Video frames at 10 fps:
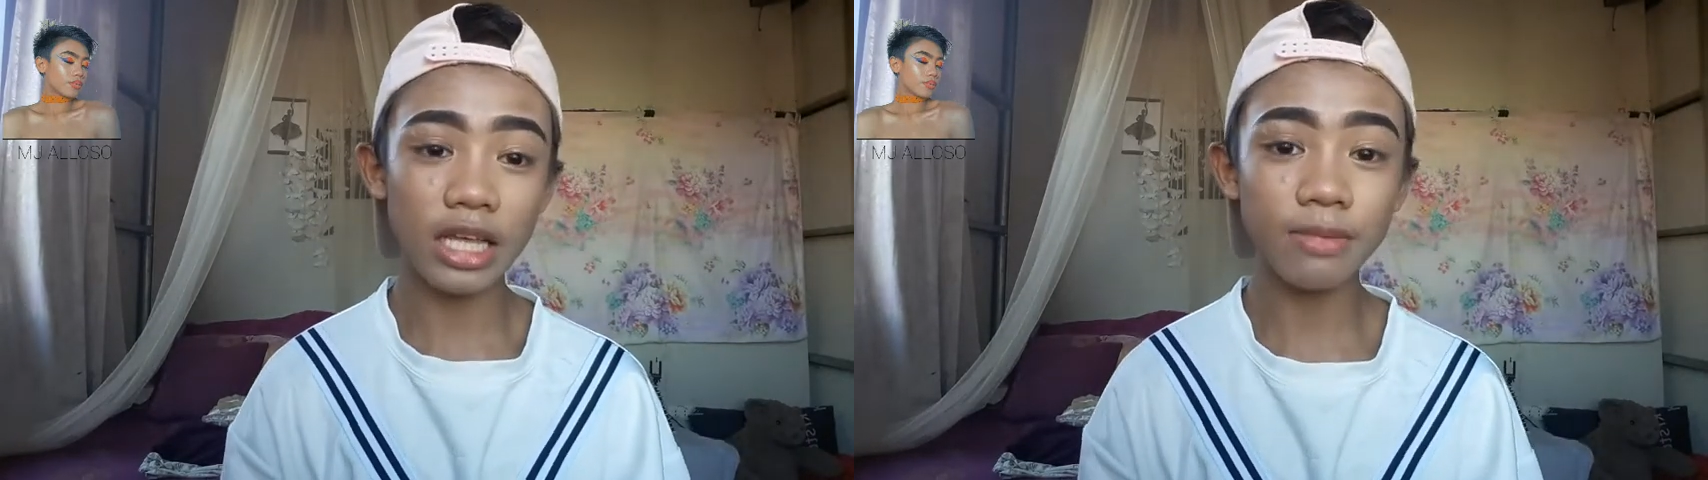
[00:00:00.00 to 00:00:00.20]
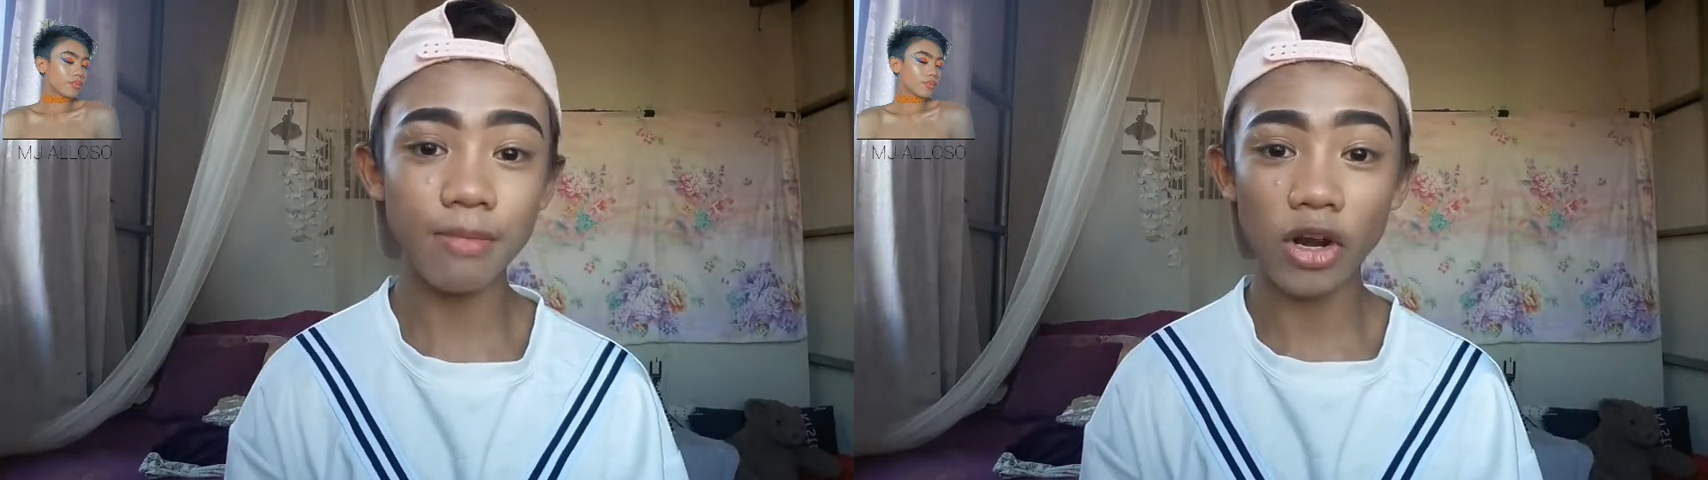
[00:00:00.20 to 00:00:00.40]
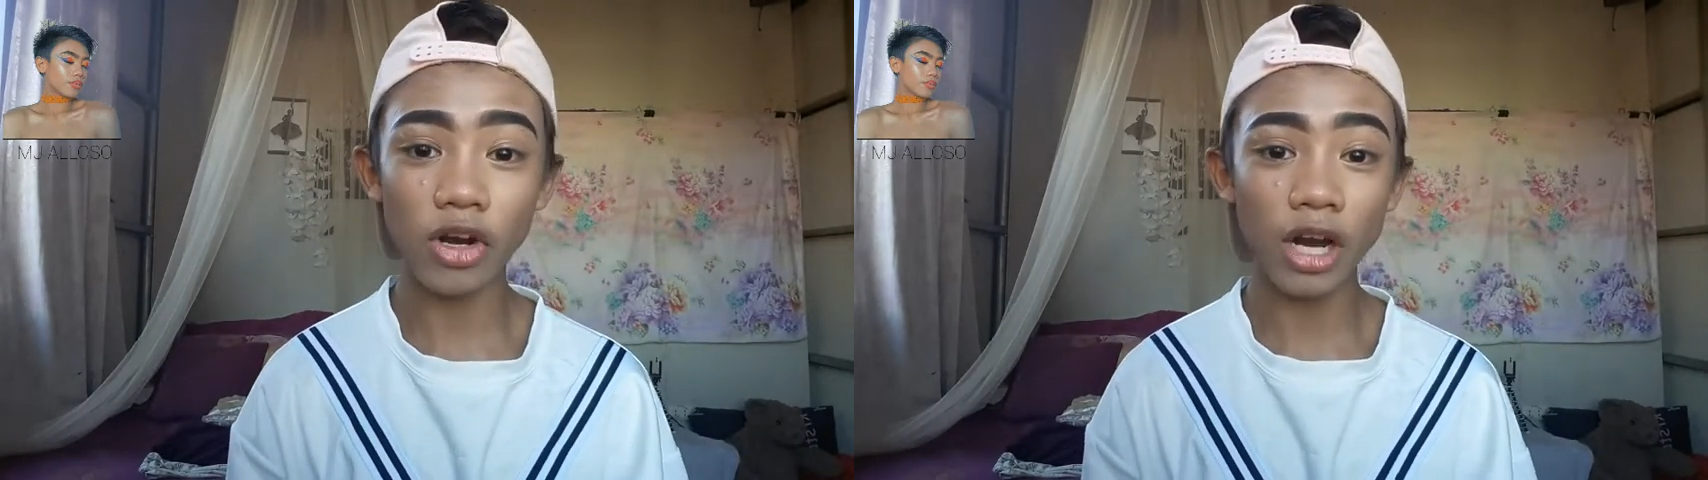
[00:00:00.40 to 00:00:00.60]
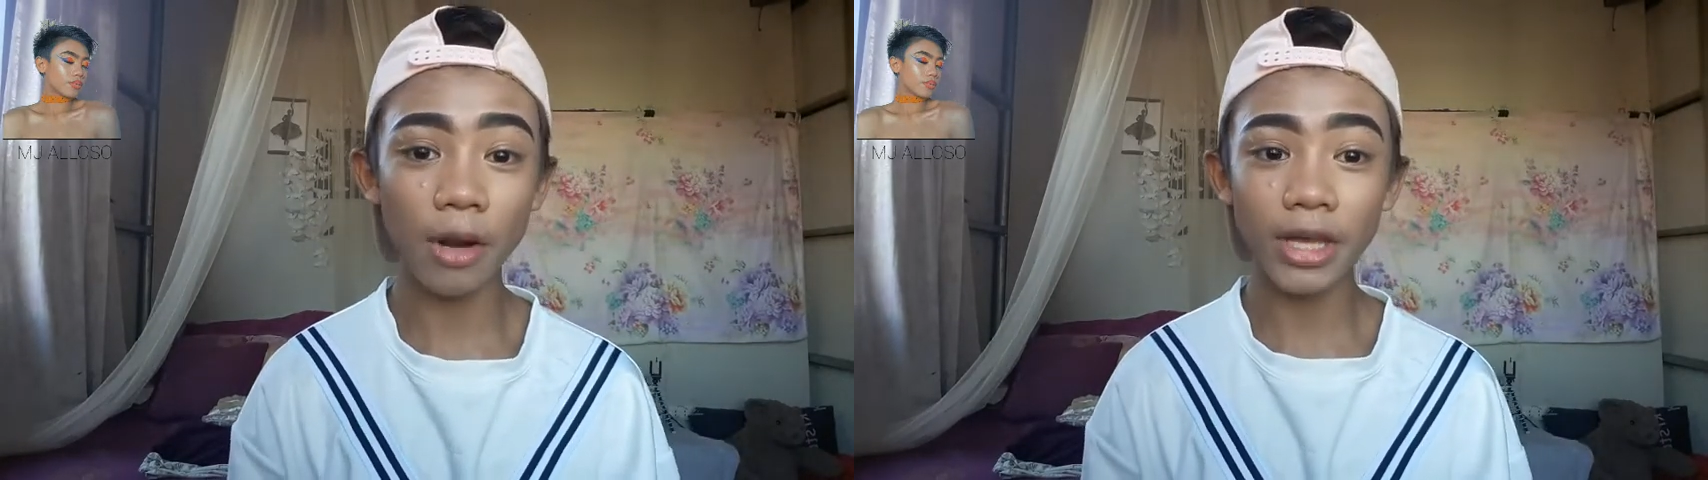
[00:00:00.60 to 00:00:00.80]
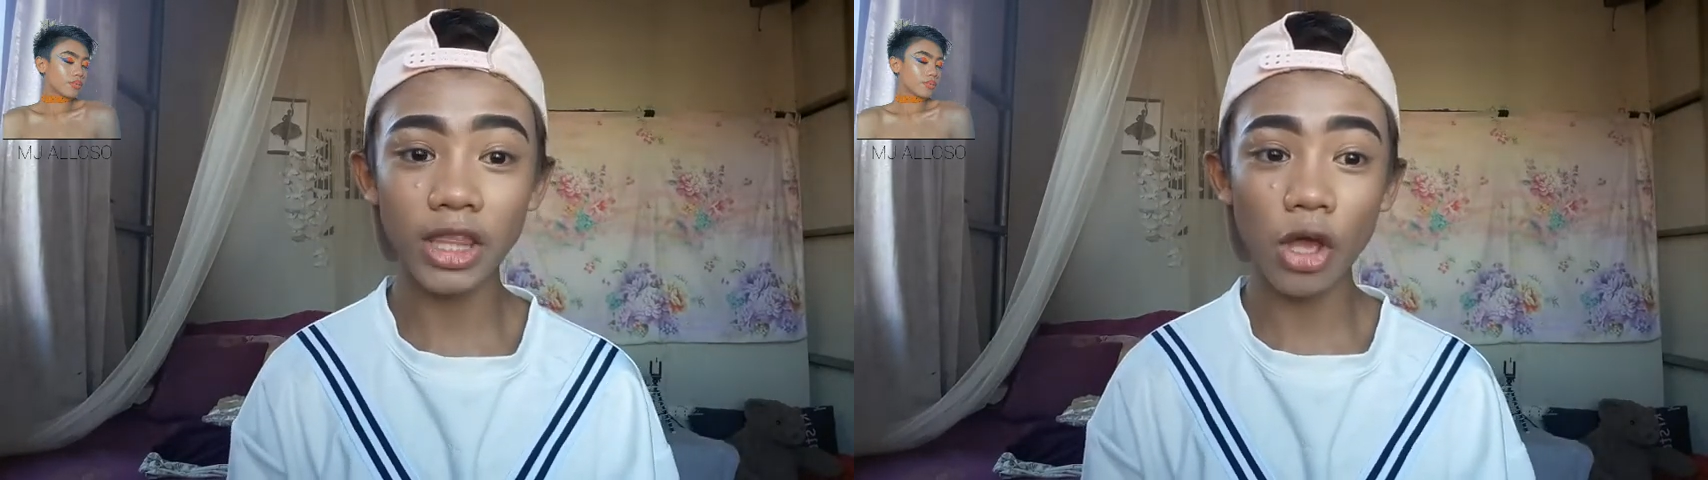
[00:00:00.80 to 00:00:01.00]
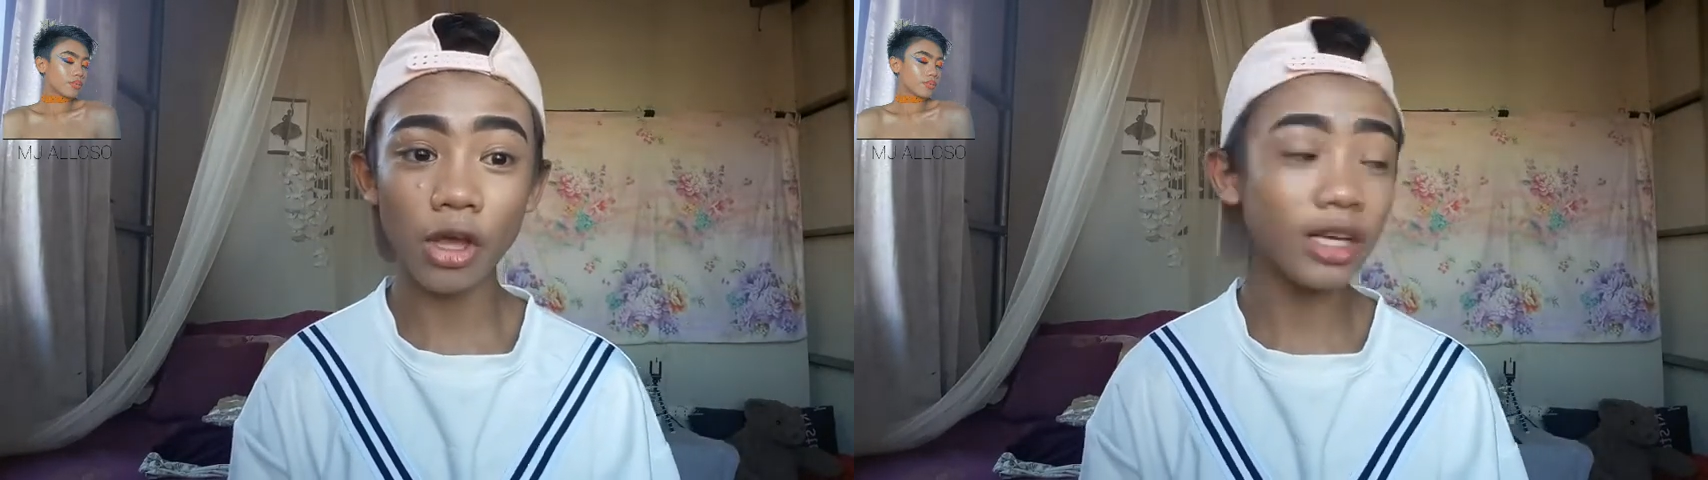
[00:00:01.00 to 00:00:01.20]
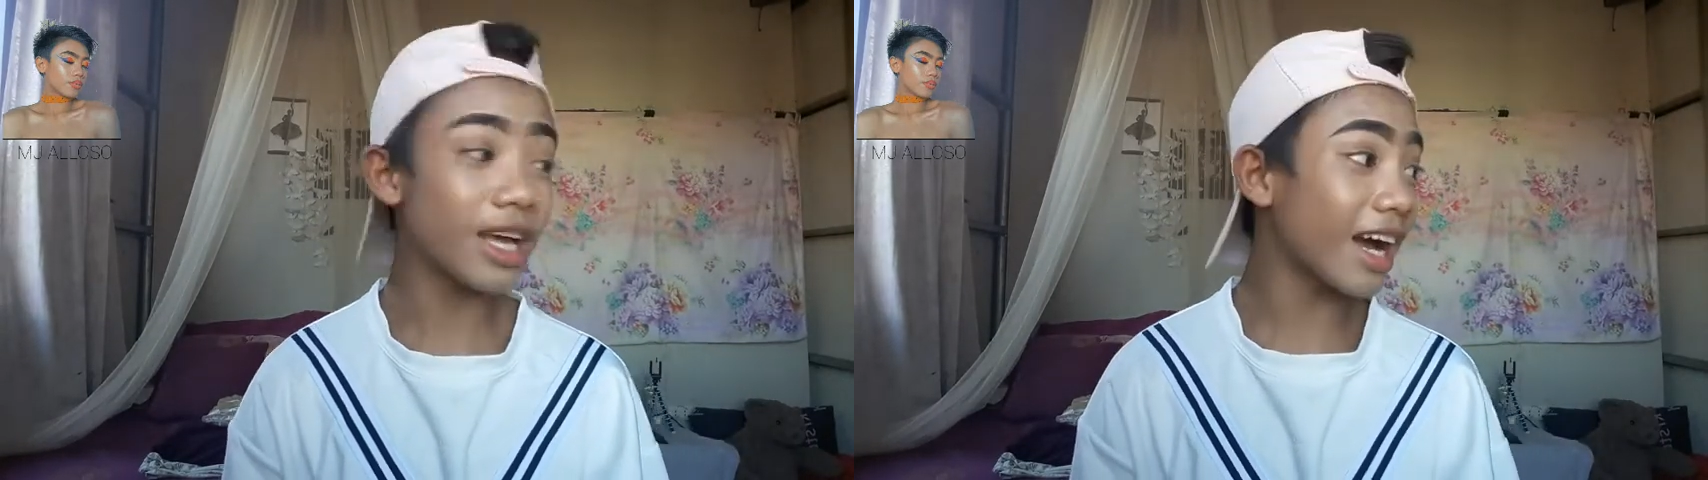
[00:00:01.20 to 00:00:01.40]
is meron na naman tayong